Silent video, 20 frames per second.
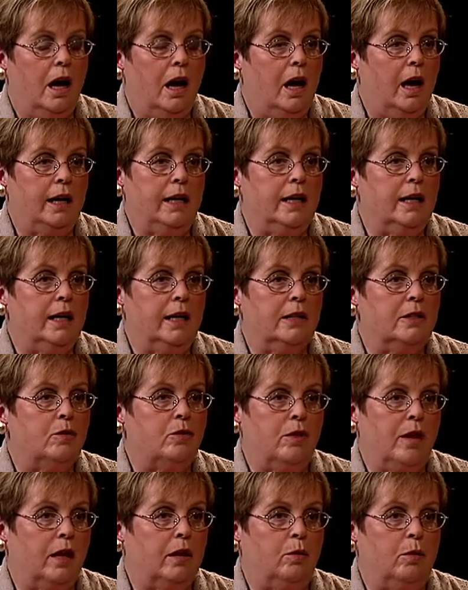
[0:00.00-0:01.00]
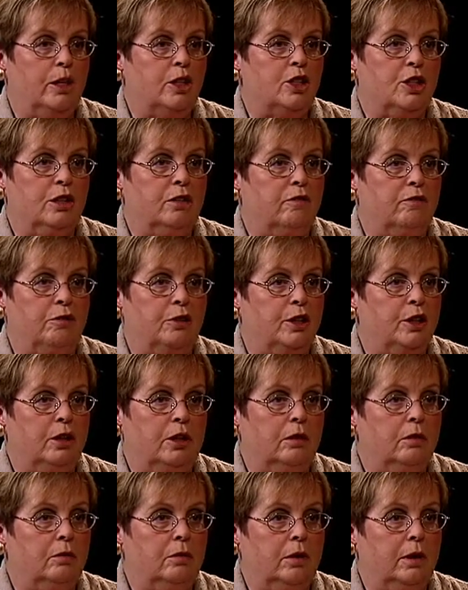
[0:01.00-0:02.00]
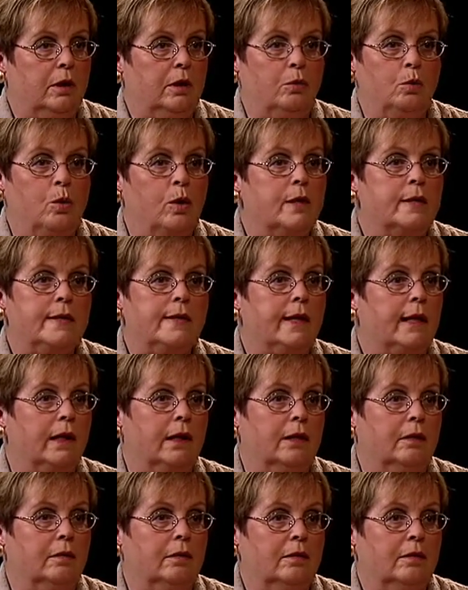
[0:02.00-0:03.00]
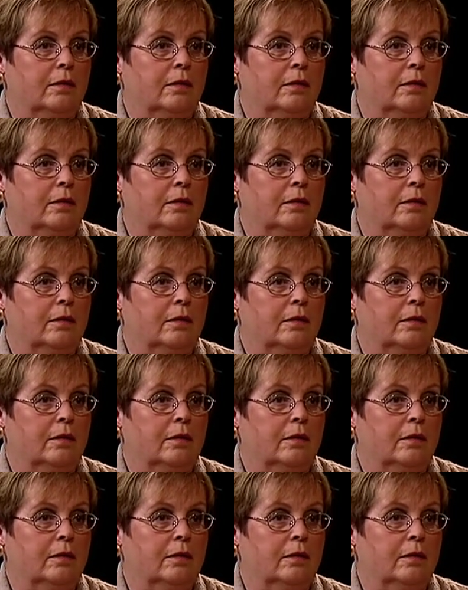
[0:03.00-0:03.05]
I can answer that question for you in 1 second.